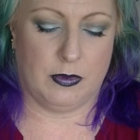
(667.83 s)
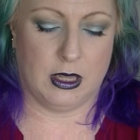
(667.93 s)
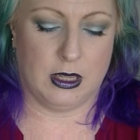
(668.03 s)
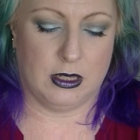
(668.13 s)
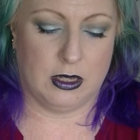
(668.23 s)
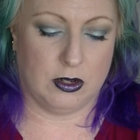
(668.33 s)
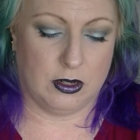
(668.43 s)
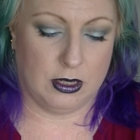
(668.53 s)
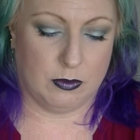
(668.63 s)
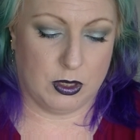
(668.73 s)
There's, you know,
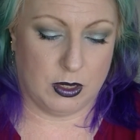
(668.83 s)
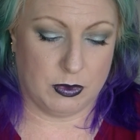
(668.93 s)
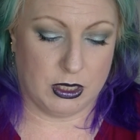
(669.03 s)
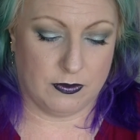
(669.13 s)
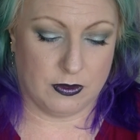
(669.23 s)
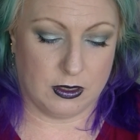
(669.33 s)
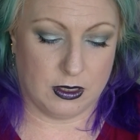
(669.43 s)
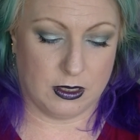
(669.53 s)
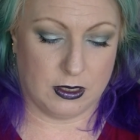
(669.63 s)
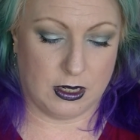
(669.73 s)
sometimes
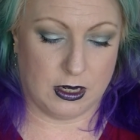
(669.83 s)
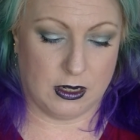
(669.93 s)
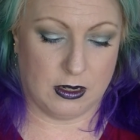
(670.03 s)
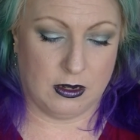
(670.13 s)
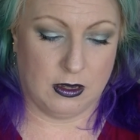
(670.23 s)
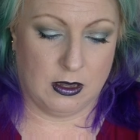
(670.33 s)
differences in